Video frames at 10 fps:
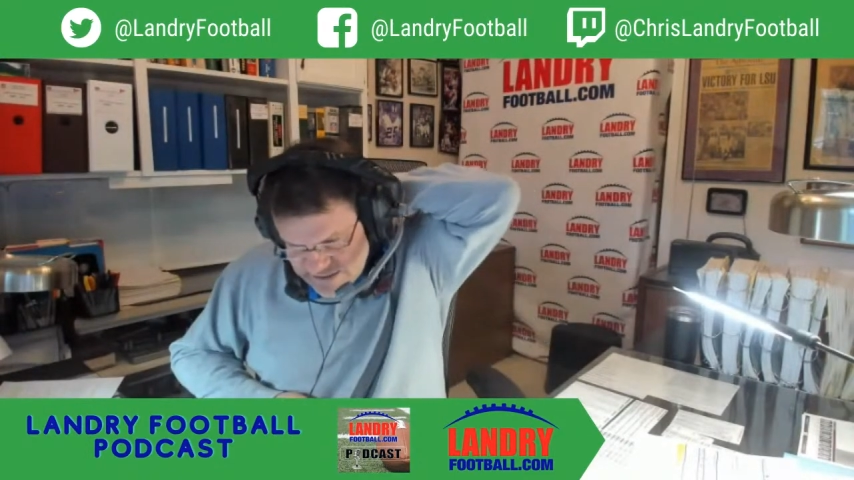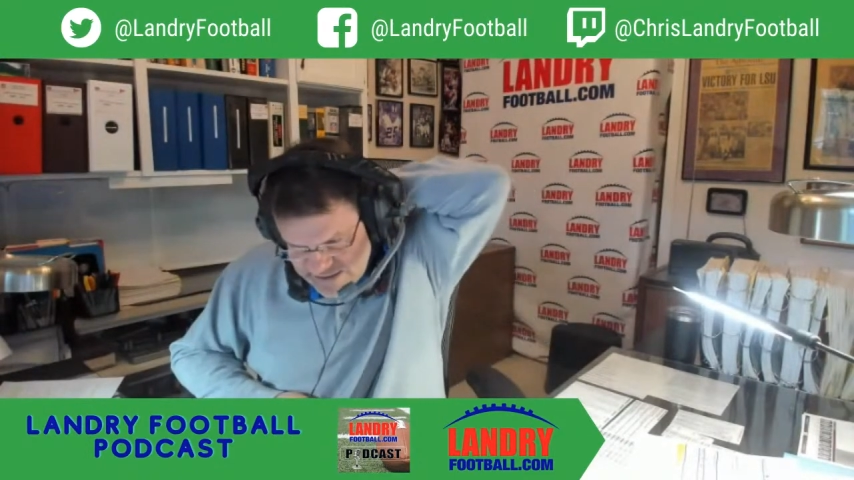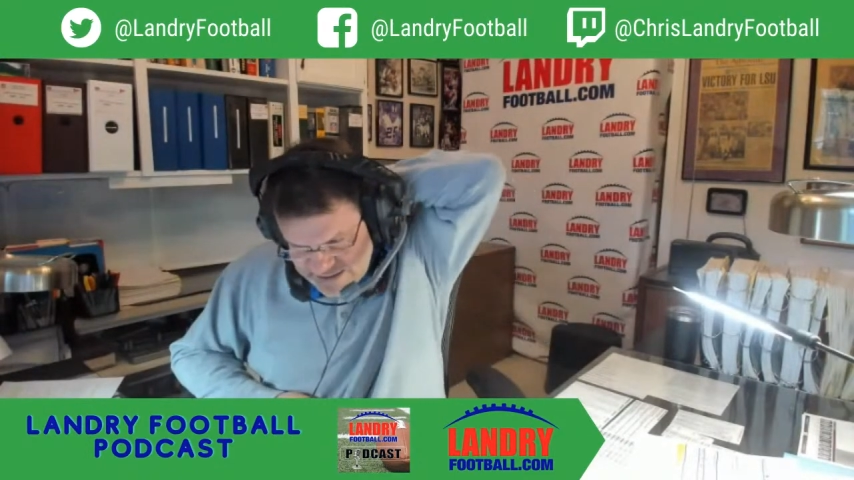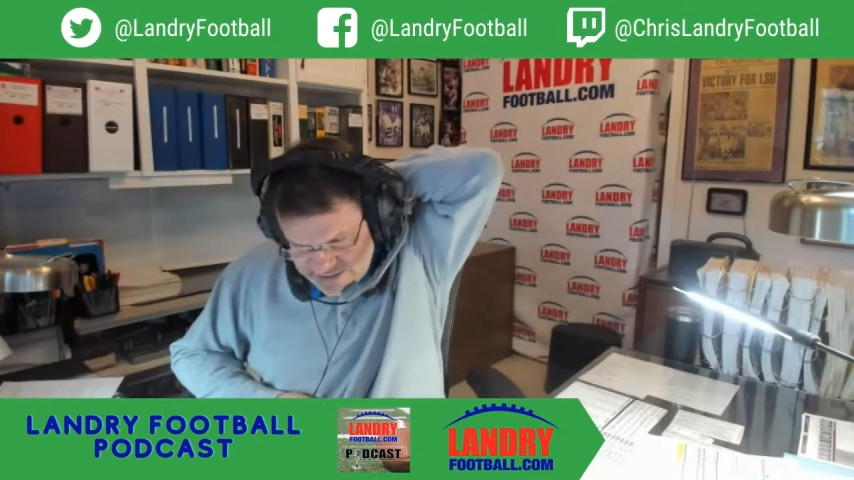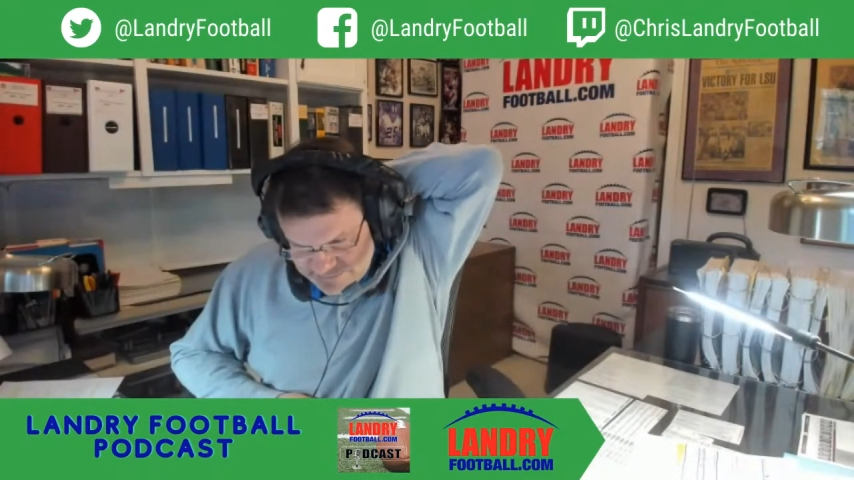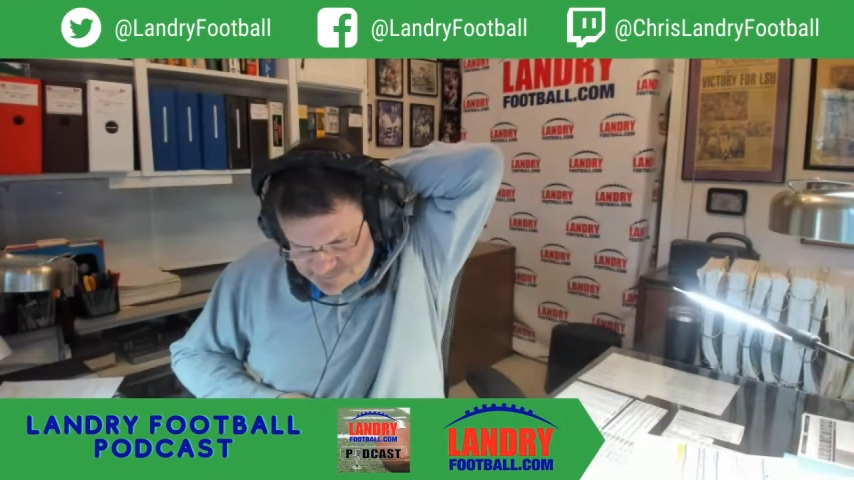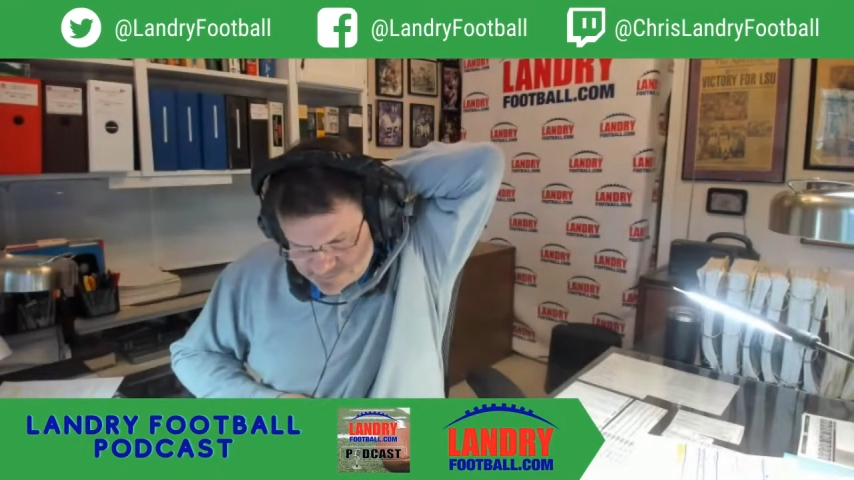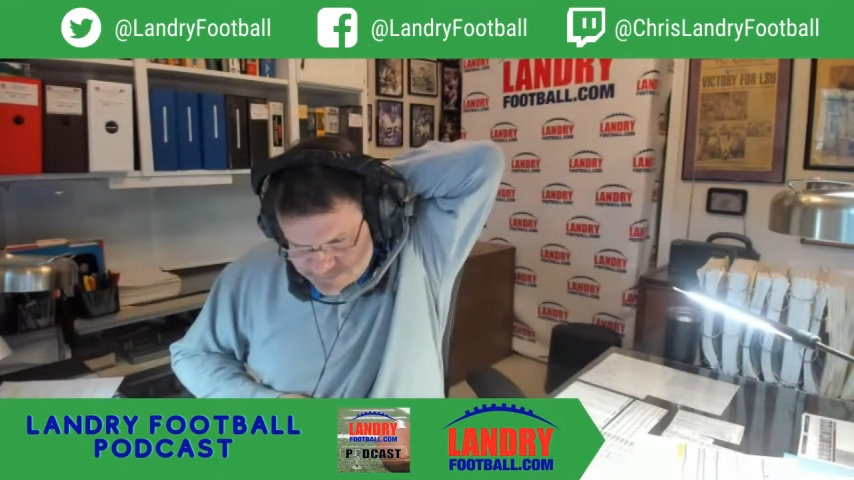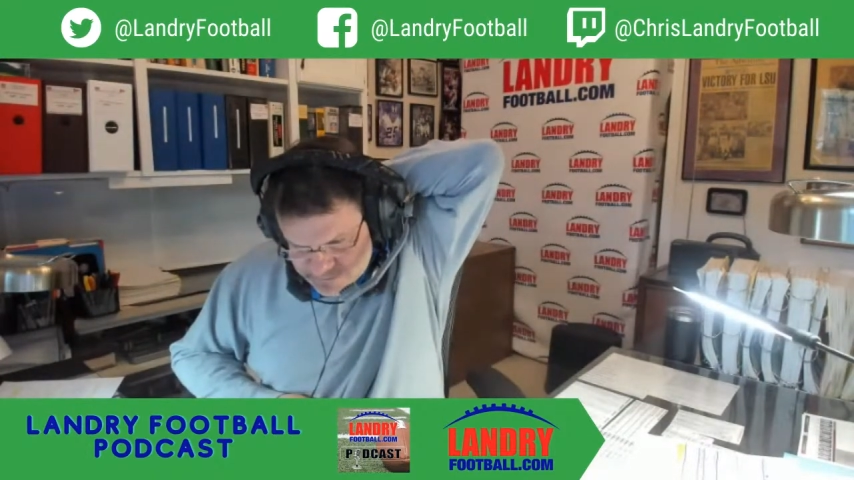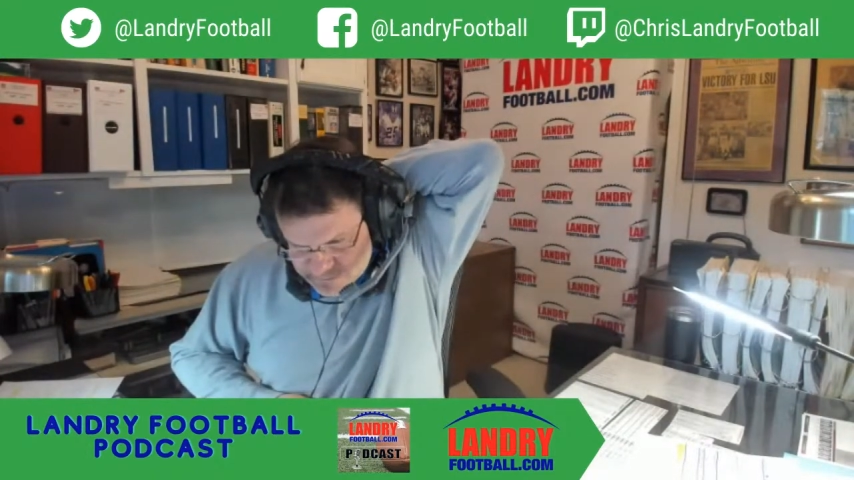
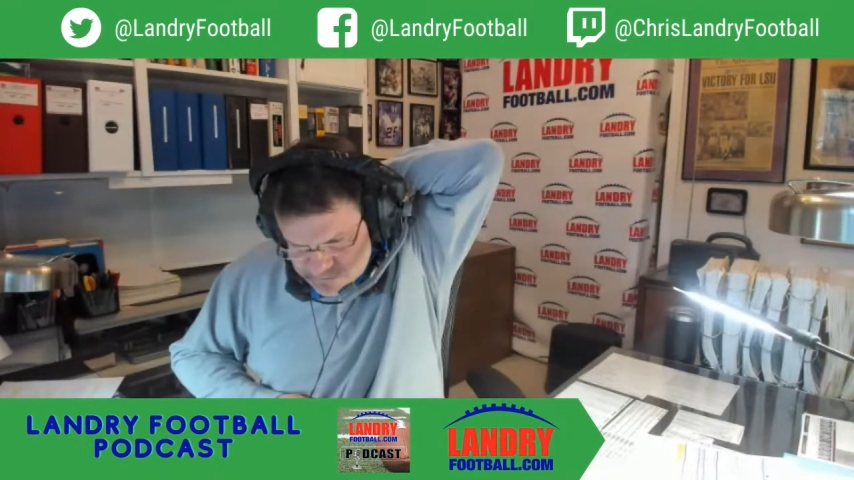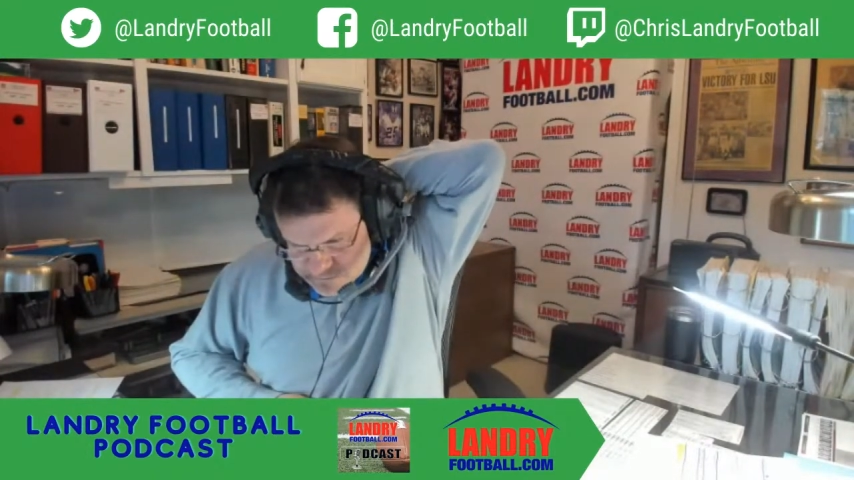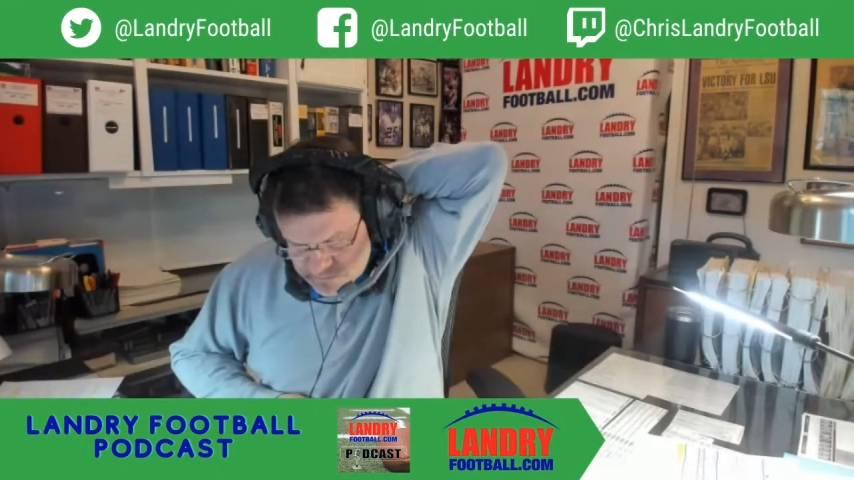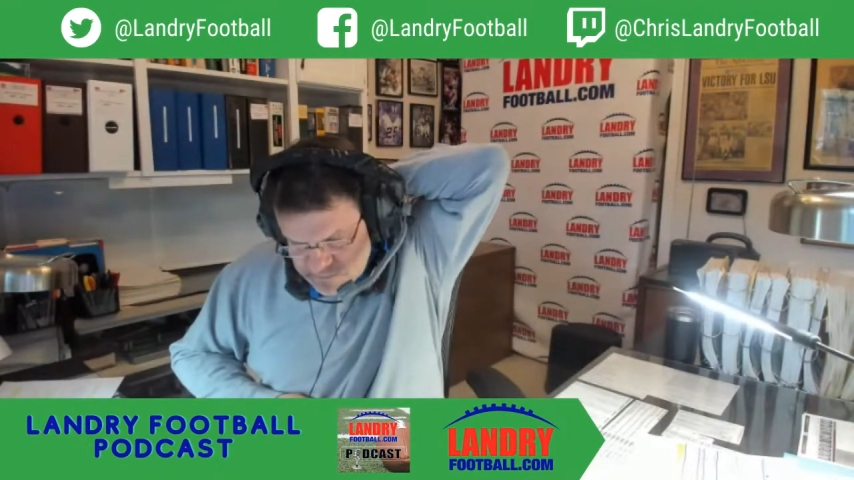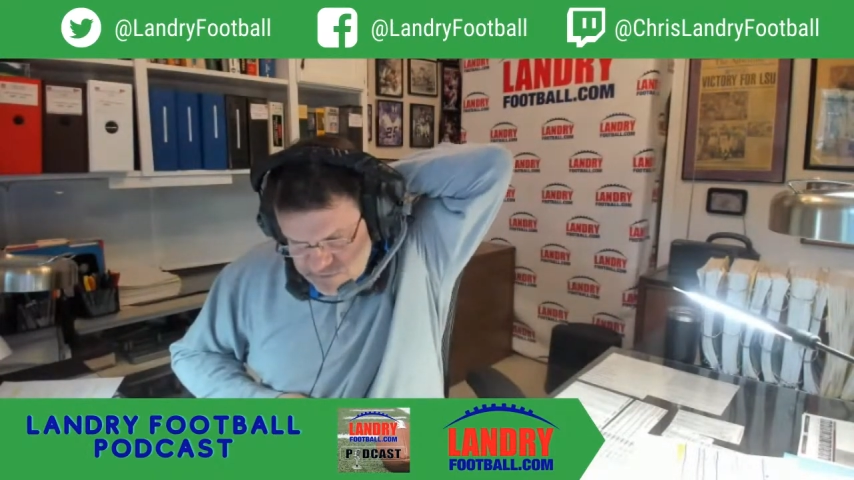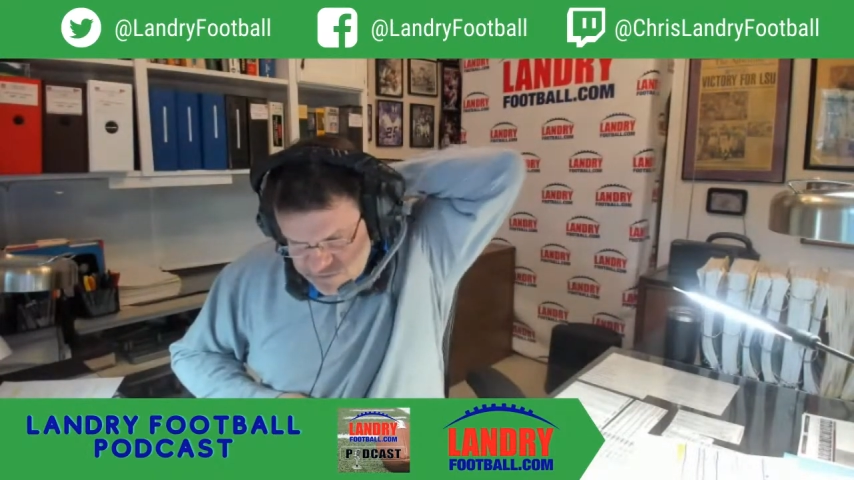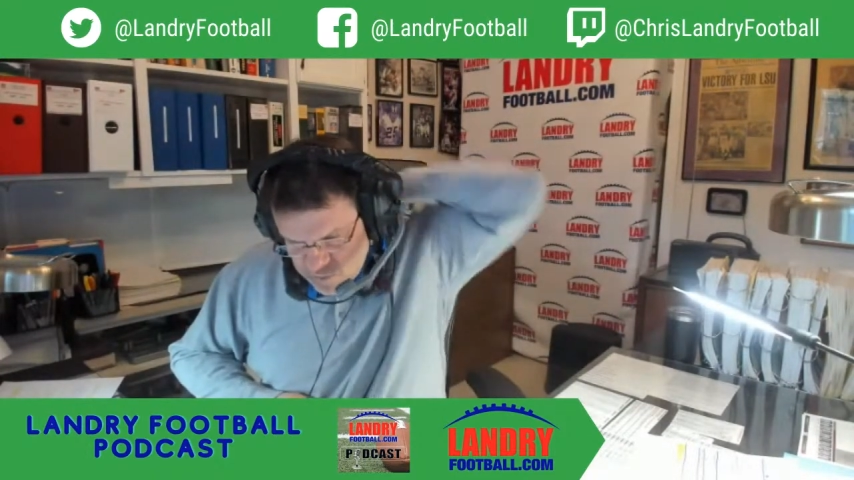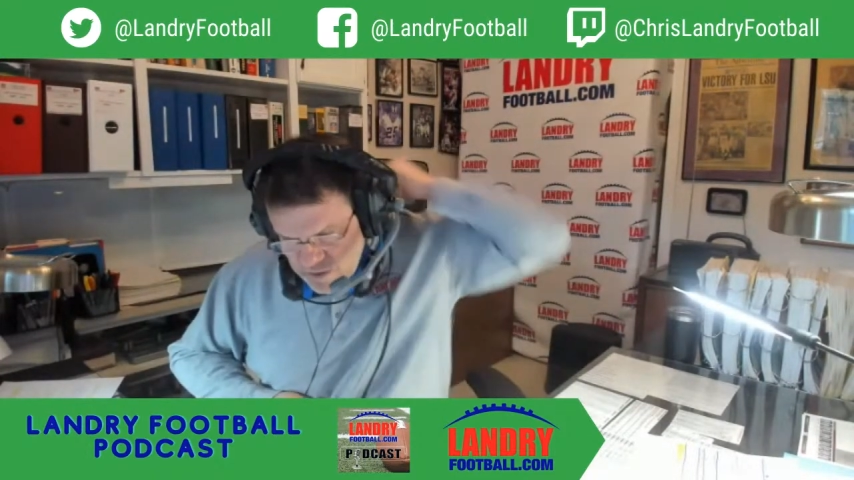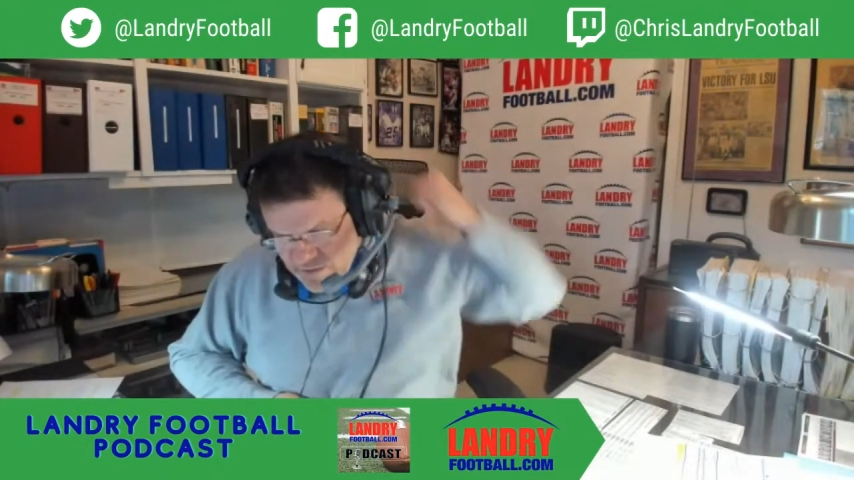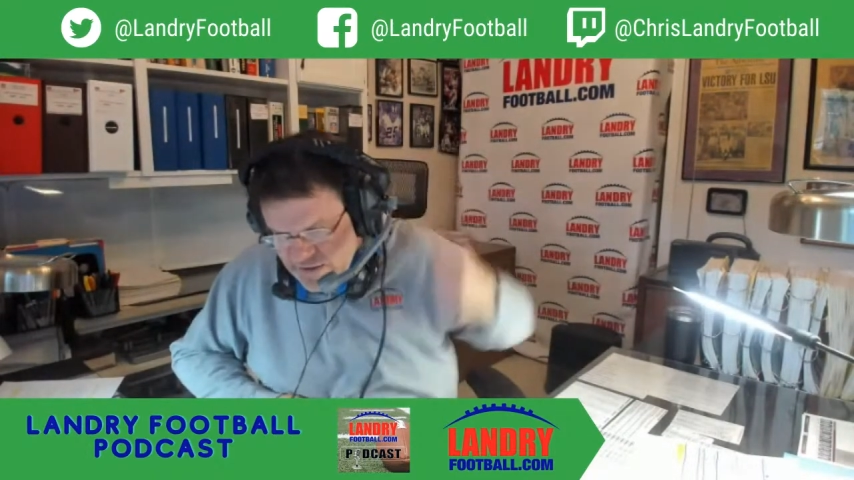It's
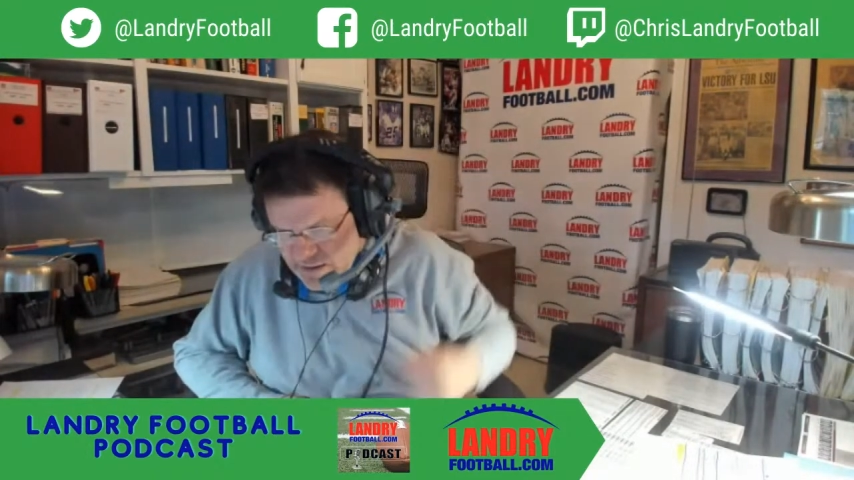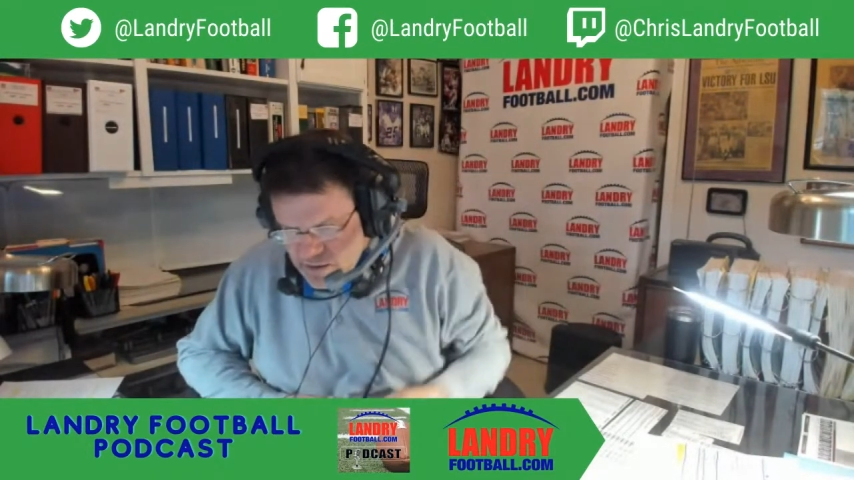one of the